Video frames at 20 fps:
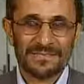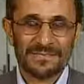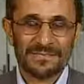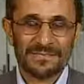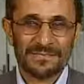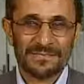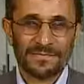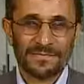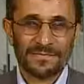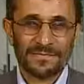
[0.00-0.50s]

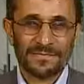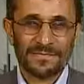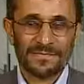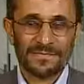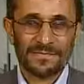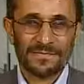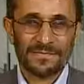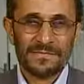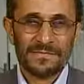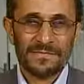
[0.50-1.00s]

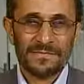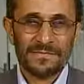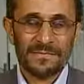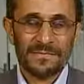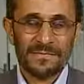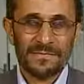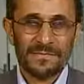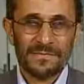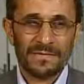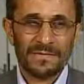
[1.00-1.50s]

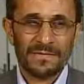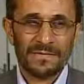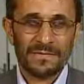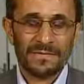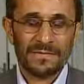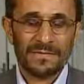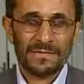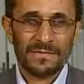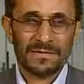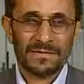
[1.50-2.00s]

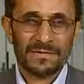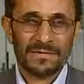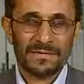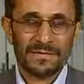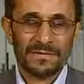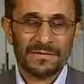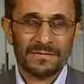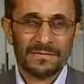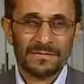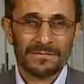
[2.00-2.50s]

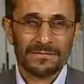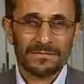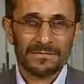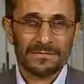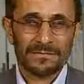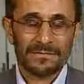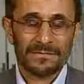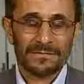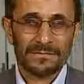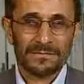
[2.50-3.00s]

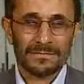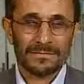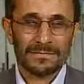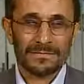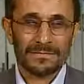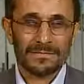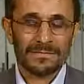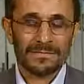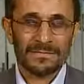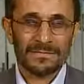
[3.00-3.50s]

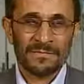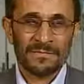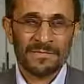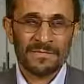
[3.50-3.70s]
Nobody speaks.